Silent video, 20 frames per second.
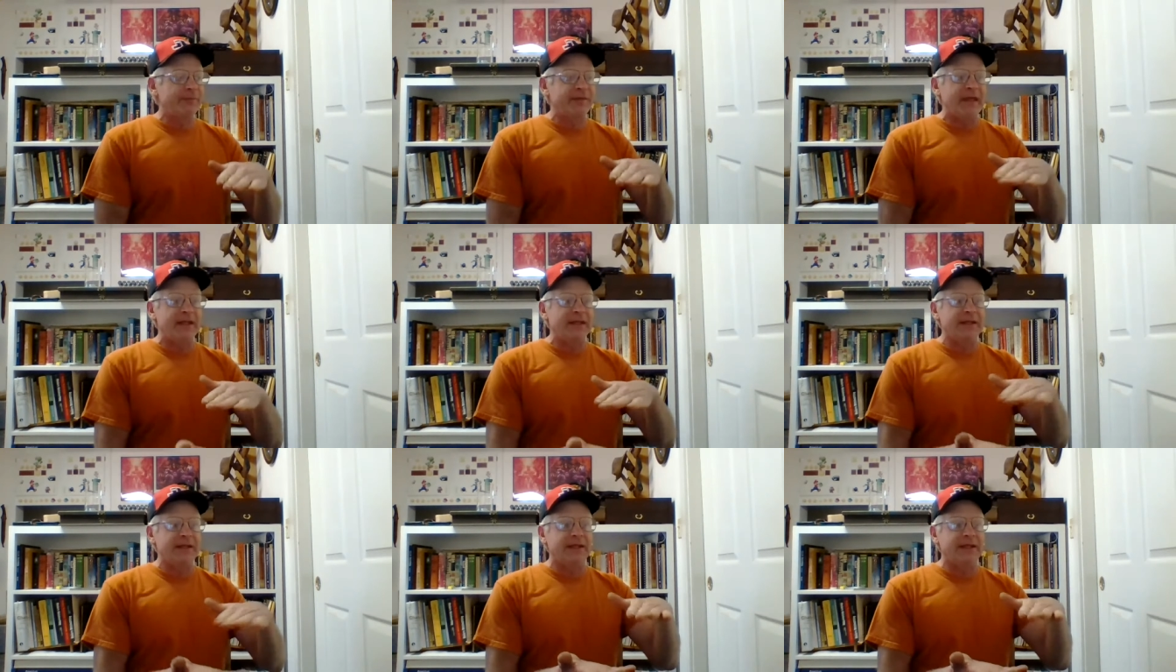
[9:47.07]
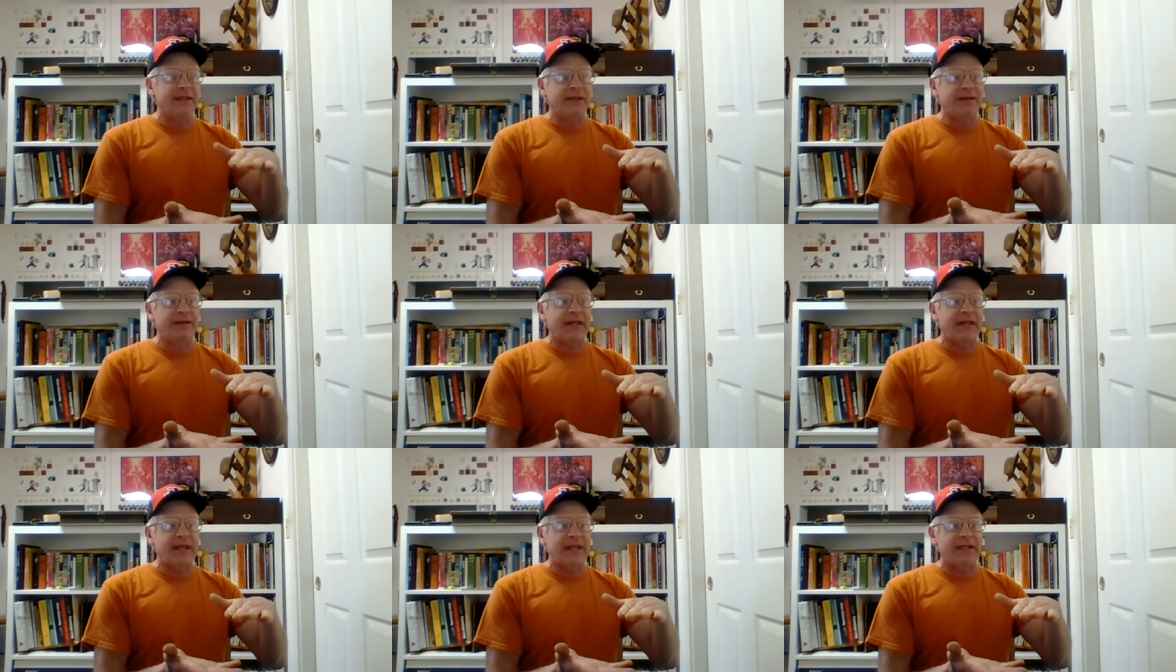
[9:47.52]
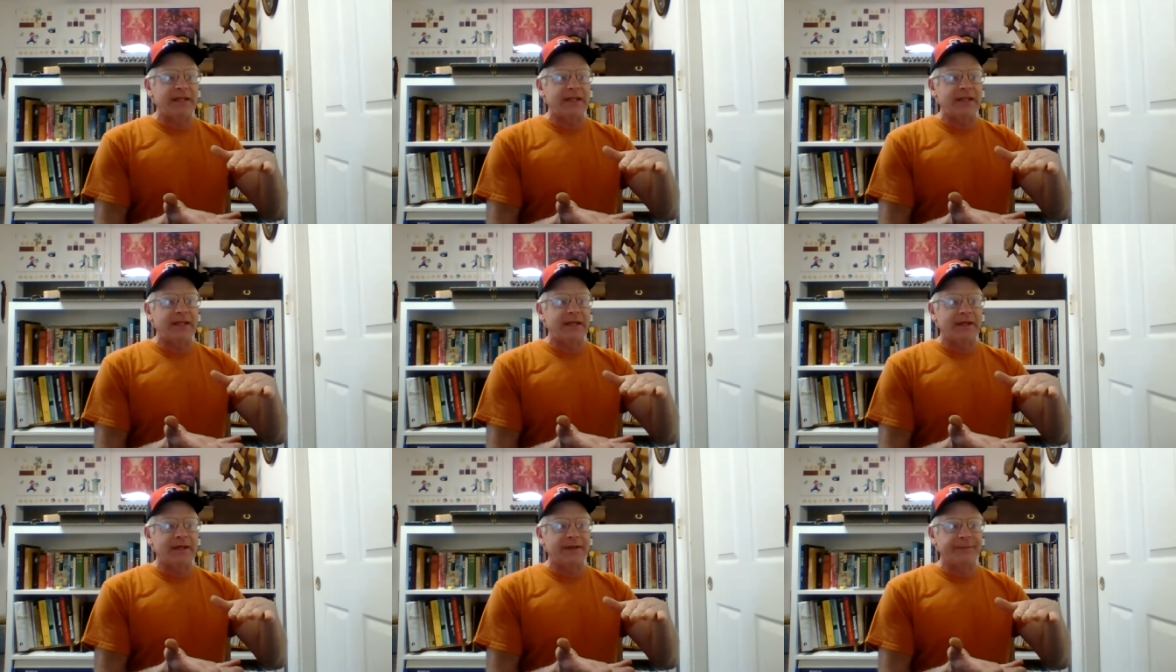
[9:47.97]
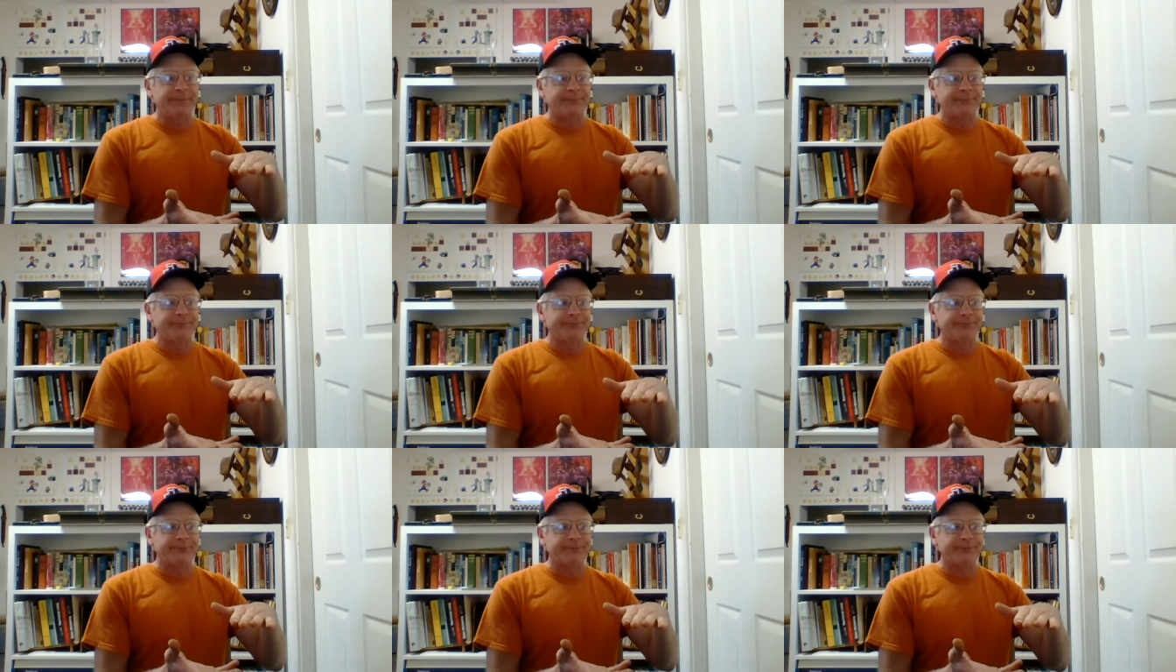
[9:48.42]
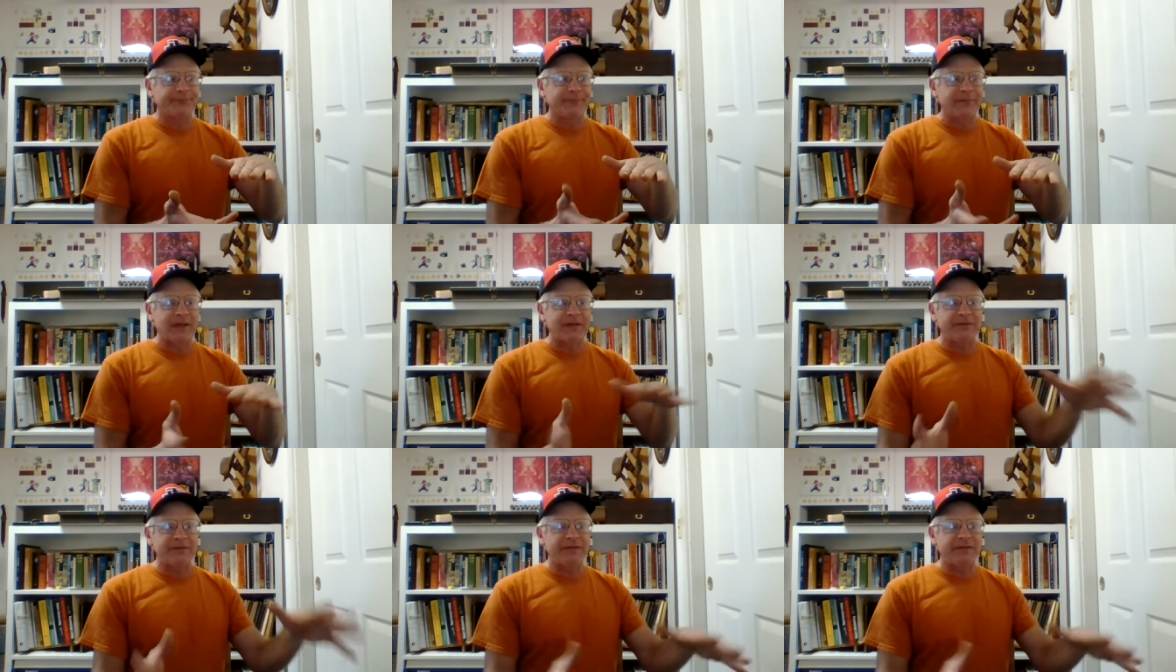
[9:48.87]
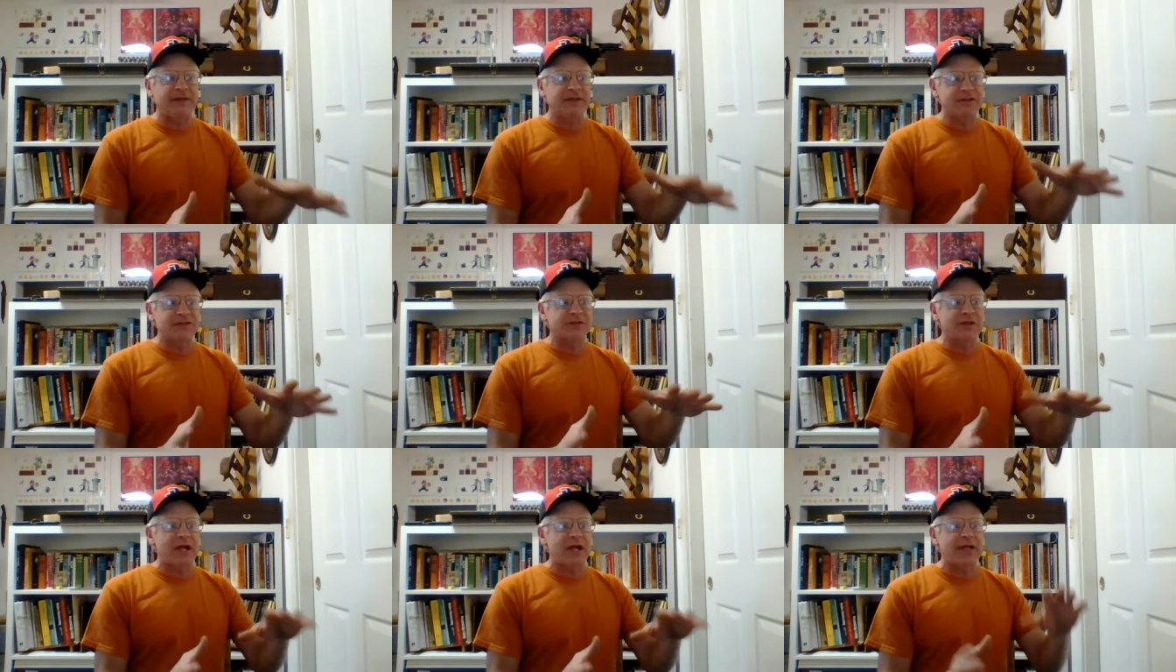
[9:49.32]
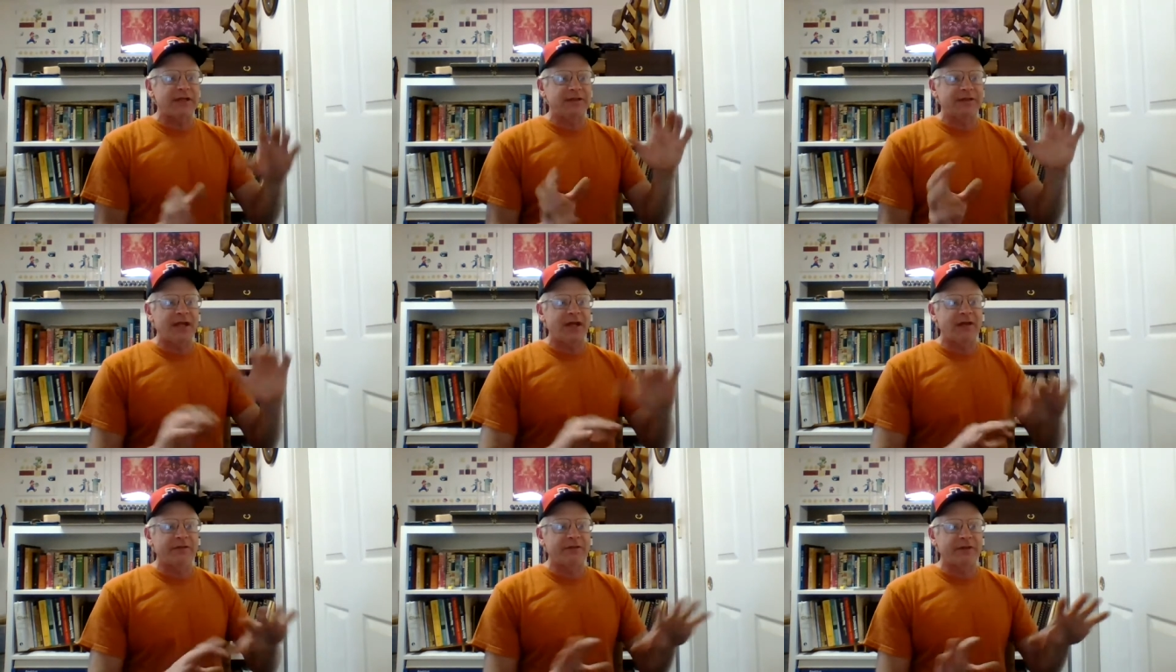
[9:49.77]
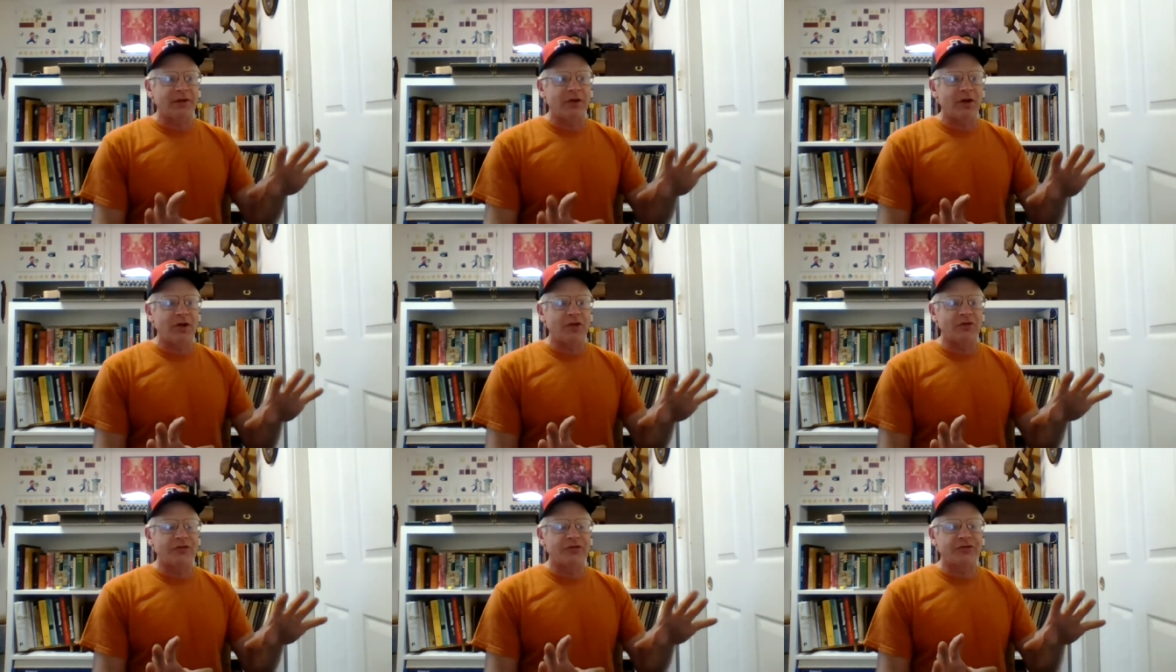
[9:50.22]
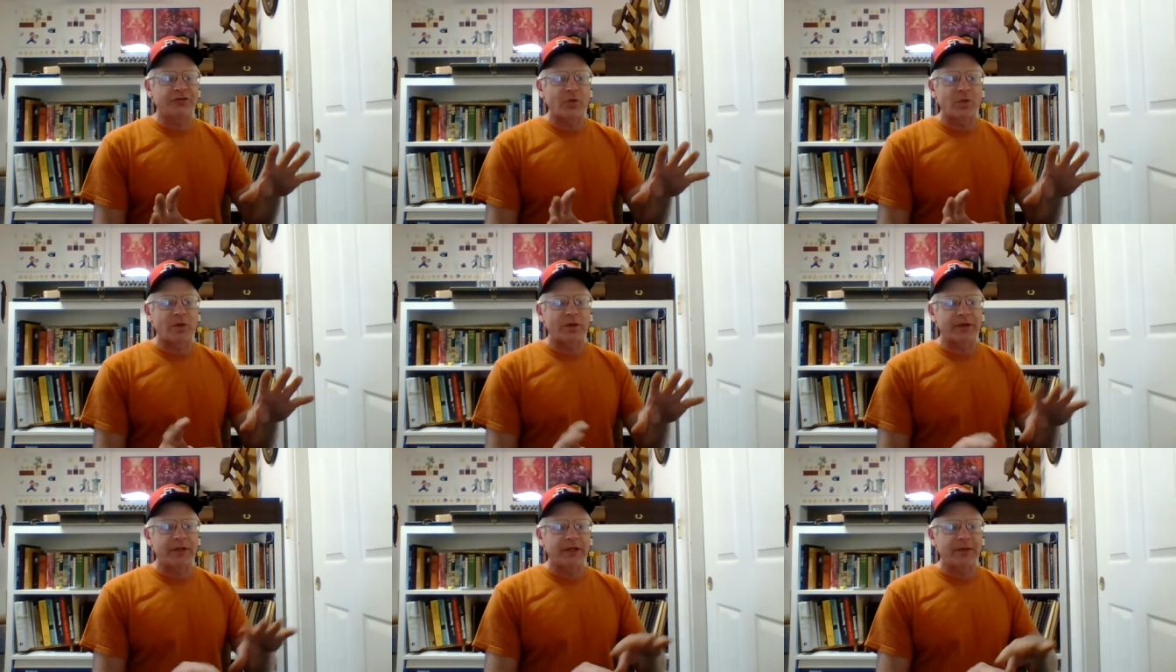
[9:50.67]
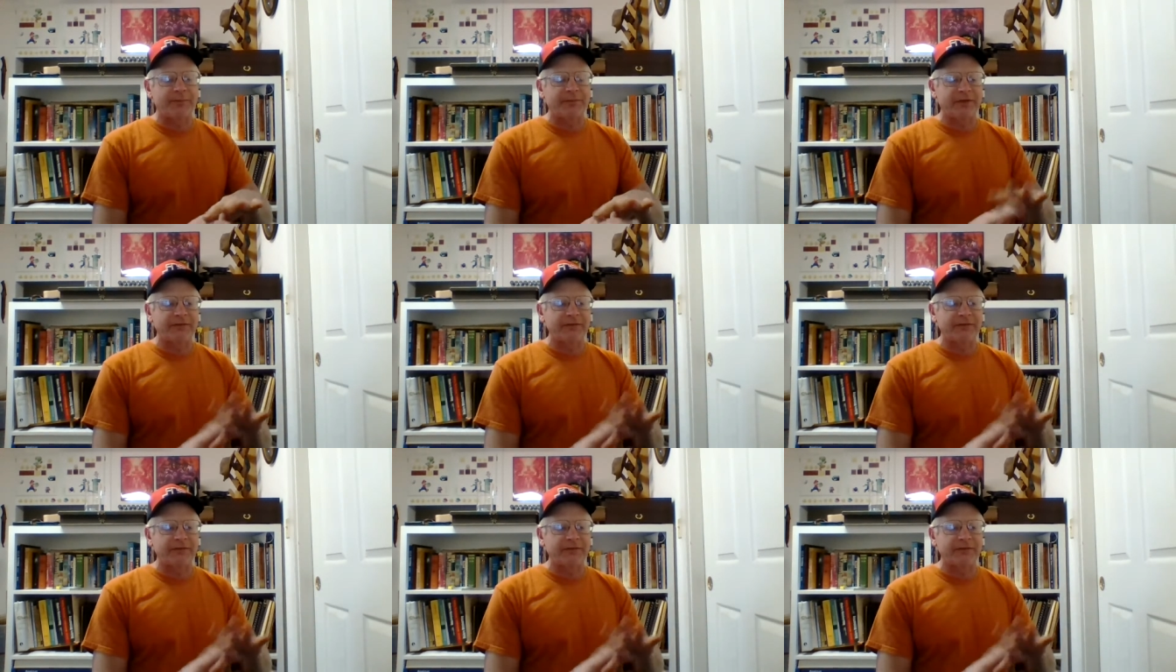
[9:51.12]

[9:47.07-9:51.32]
Then then uh, everything's dried down. They're all stored up.